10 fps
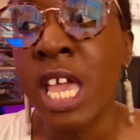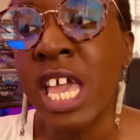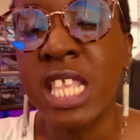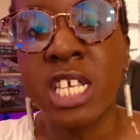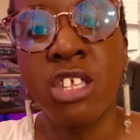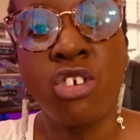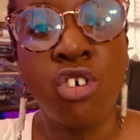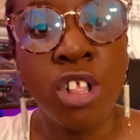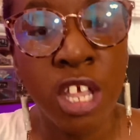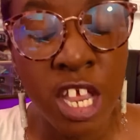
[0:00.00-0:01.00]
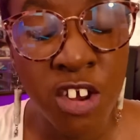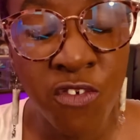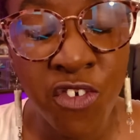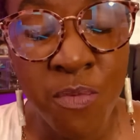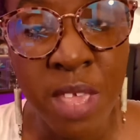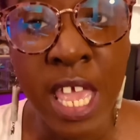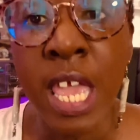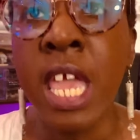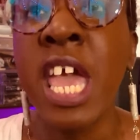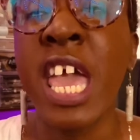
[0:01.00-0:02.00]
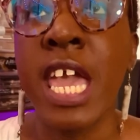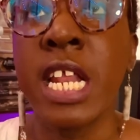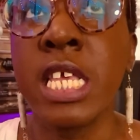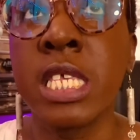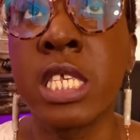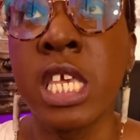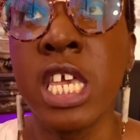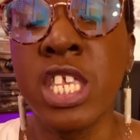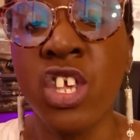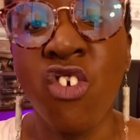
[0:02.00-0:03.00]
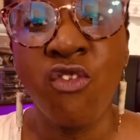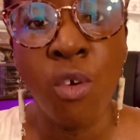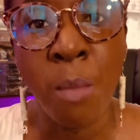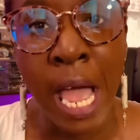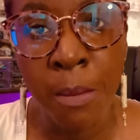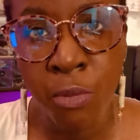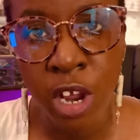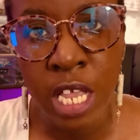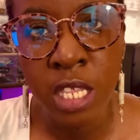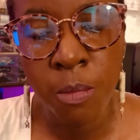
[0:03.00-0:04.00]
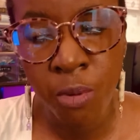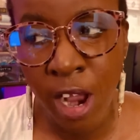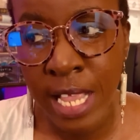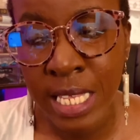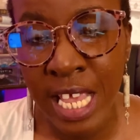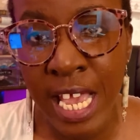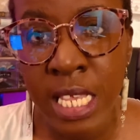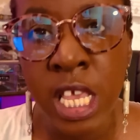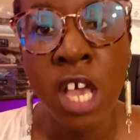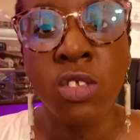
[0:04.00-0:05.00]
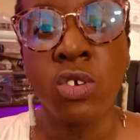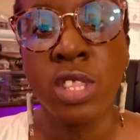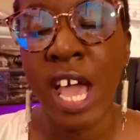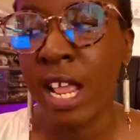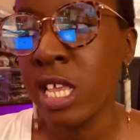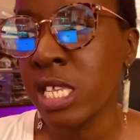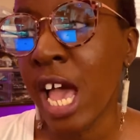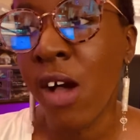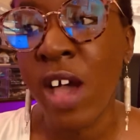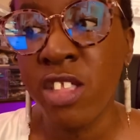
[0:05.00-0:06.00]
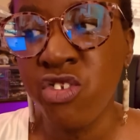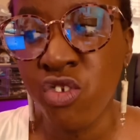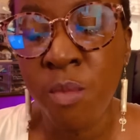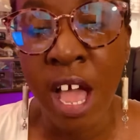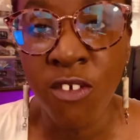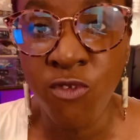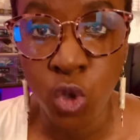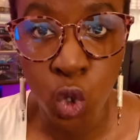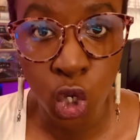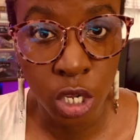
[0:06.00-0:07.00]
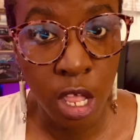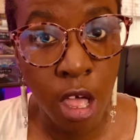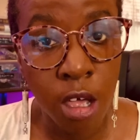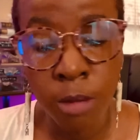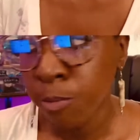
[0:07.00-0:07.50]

It's a little cleaner for me. It is easier for my brain to process. So that is how I do my future log.